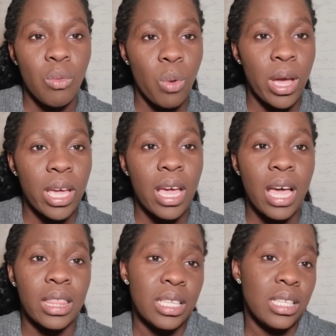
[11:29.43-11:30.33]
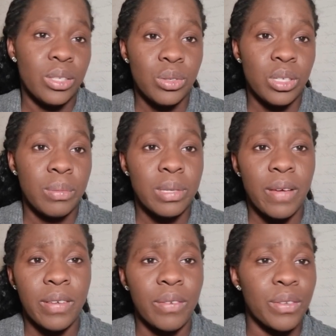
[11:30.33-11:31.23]
way, and these little tips
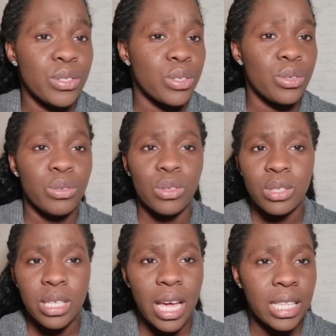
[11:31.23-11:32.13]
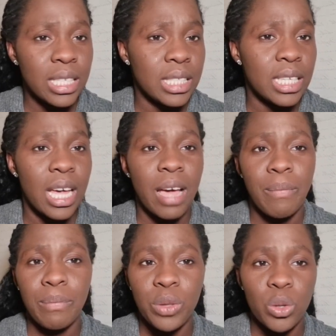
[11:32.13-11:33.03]
I've given to you, just add it
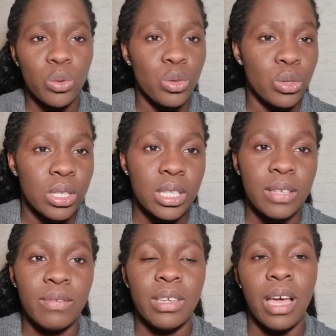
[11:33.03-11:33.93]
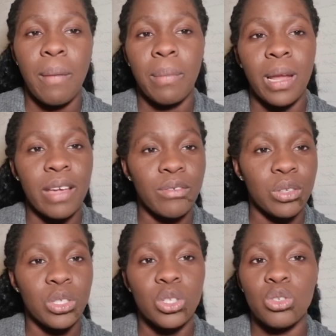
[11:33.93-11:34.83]
and build your CV. Apply
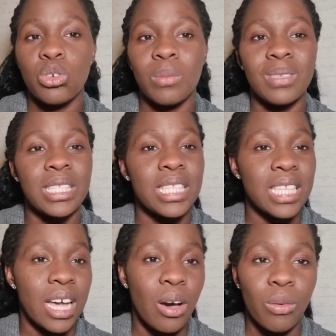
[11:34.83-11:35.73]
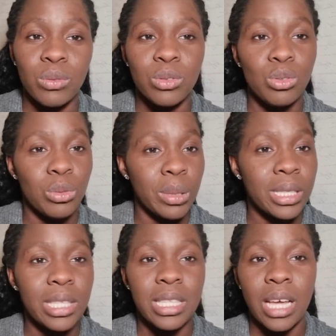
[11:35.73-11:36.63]
for these jobs now. Do
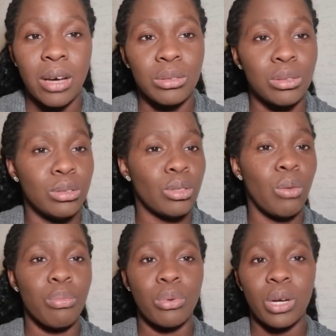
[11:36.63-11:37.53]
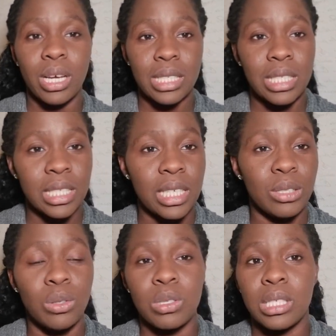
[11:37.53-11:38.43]
it now. Don't
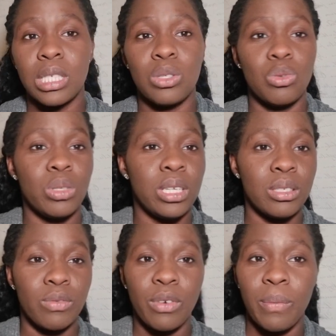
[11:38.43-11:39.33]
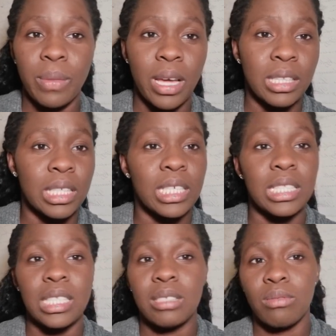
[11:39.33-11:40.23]
procrastinate. Don't say 2 days from now,
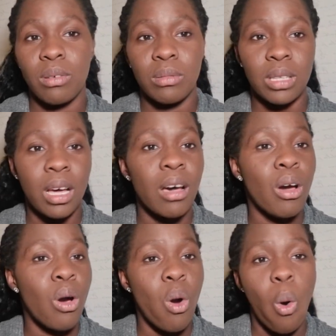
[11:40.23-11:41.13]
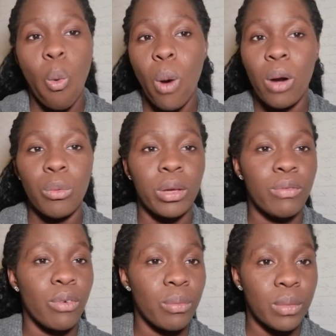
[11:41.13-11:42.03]
3 days from now, or 1 week
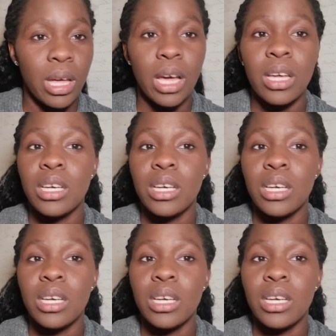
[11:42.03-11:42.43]
from now.